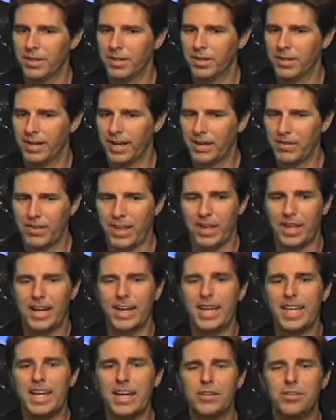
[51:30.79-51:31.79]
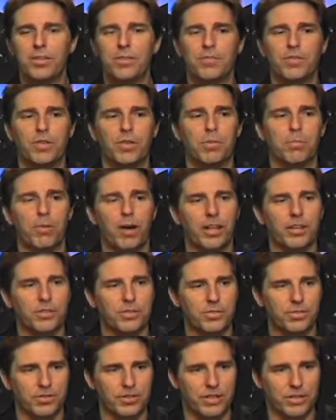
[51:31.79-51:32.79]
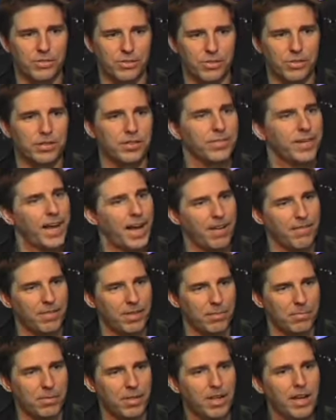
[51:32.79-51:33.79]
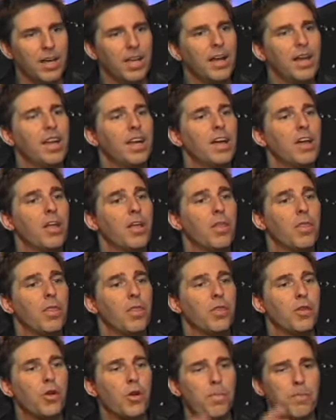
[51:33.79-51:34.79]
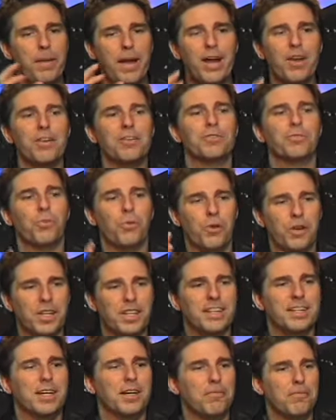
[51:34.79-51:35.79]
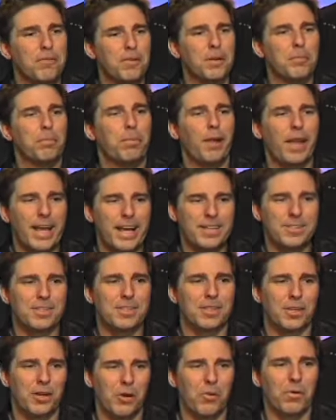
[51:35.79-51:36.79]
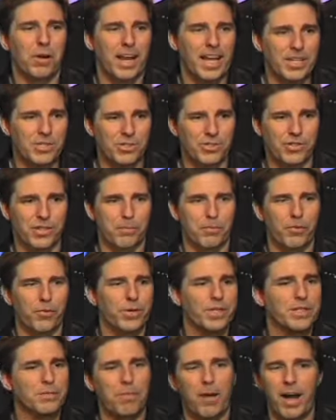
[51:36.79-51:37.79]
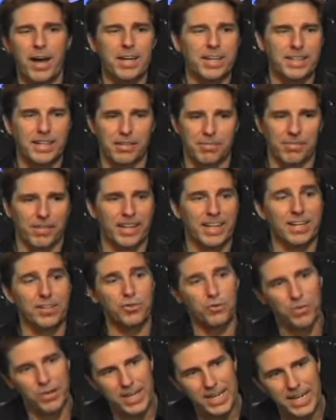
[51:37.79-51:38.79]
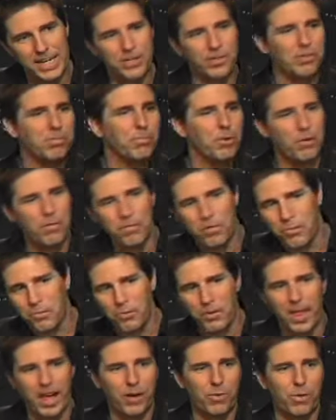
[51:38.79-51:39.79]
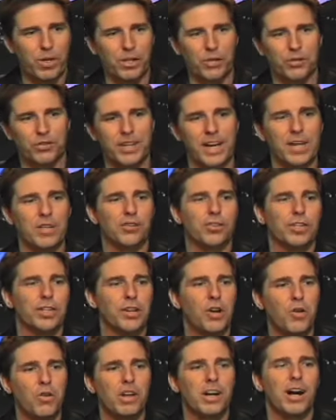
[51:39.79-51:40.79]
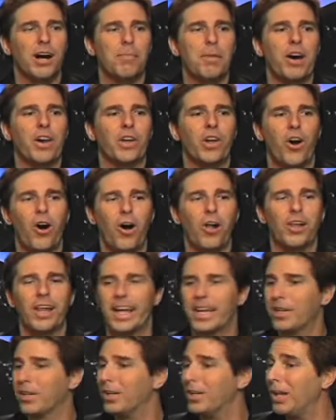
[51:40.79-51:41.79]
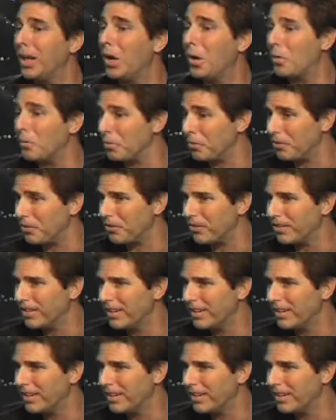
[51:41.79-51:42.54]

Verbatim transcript: Okay, that each of your brothers and sisters, if you have them, your parents were in a different place in their relationship and responding differently as you each move through that critical stage. So you don't come out all like clones.